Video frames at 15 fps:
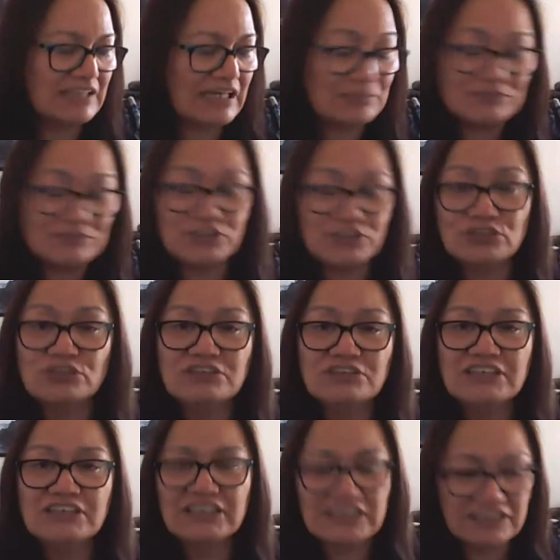to
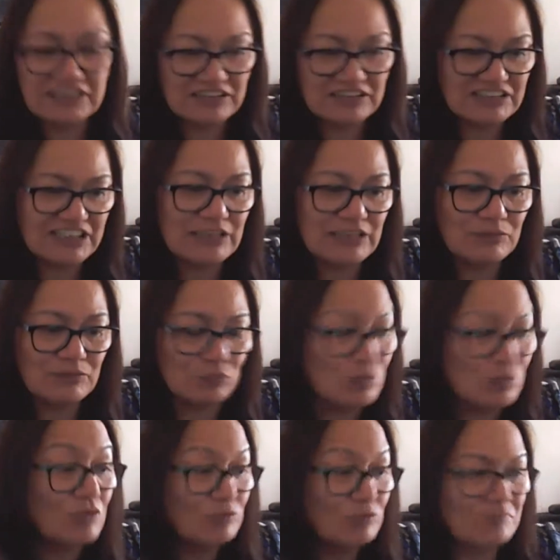in what
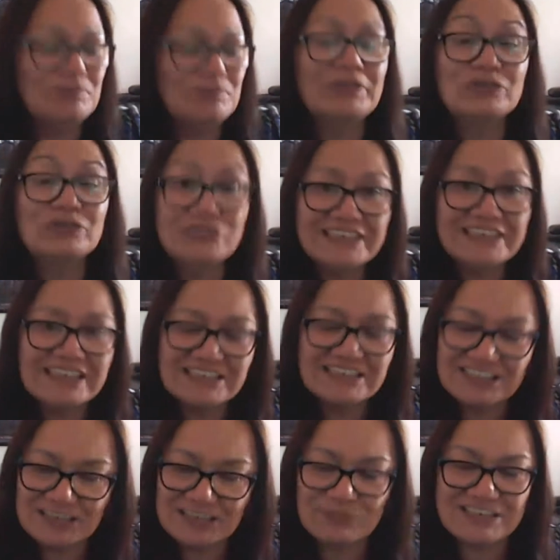we're building in
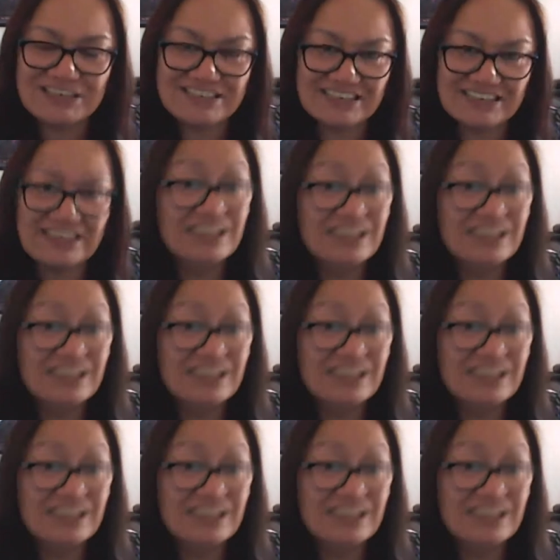TBC,